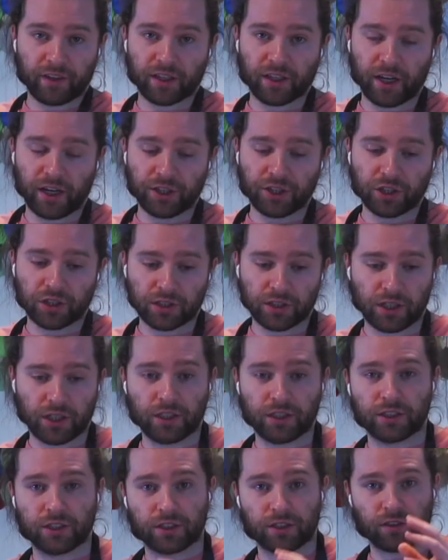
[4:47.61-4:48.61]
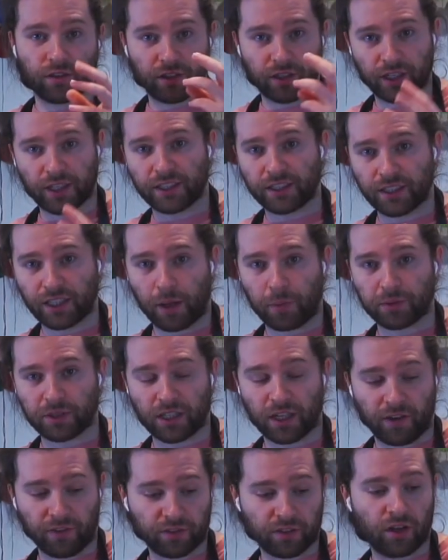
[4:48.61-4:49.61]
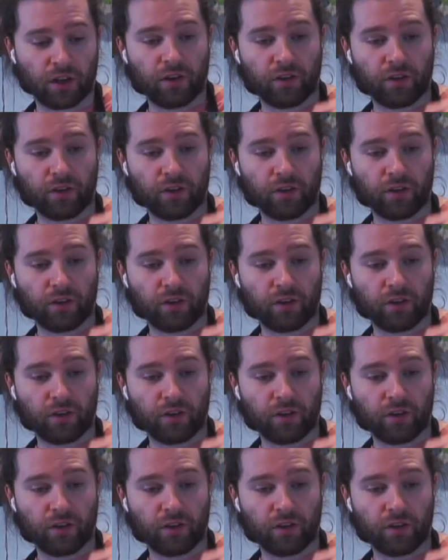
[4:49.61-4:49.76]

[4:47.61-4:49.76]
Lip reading: the edges, it's 3 steps left.